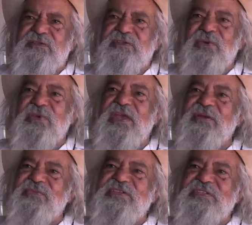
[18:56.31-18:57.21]
So we
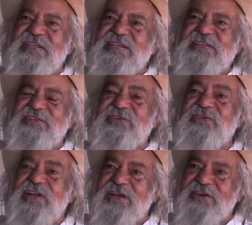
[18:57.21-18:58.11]
have these healers or
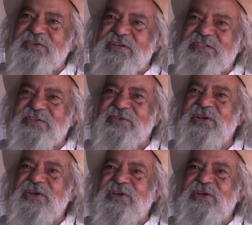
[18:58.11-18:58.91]
nunkries who